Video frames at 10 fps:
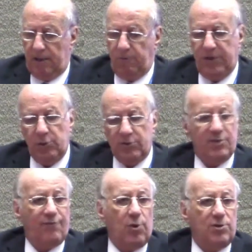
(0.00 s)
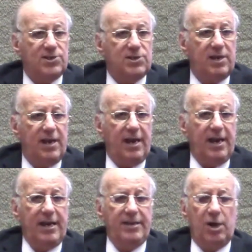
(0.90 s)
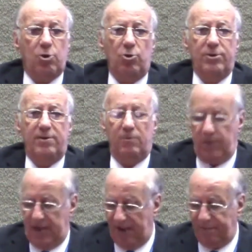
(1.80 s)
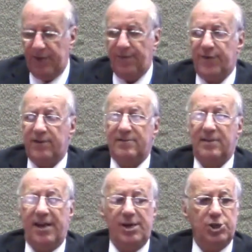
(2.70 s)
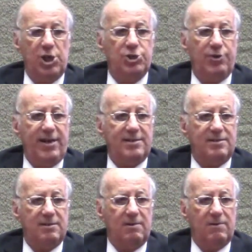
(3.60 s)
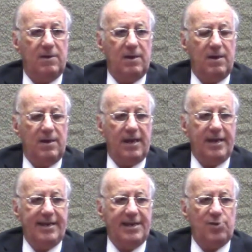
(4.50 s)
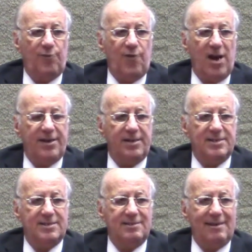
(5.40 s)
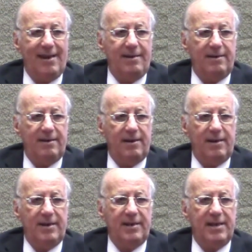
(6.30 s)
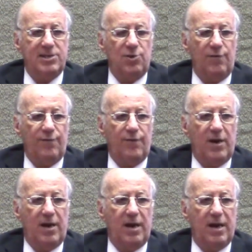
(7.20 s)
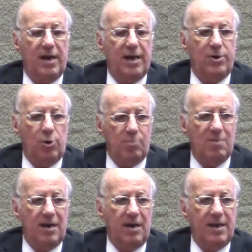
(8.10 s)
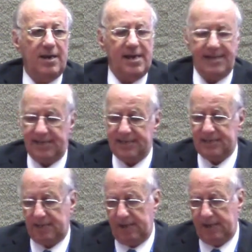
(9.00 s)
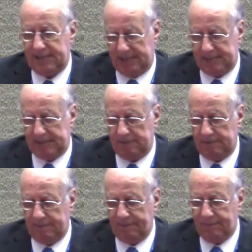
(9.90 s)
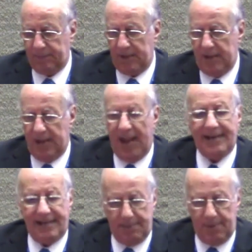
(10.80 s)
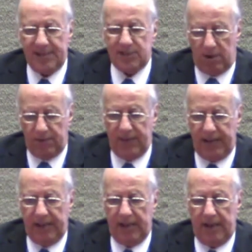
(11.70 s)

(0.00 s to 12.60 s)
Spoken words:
We use, of course, in the code, we have different air change rates. In case of fire, it's 10. In case of normal, it is 6. And it depends on the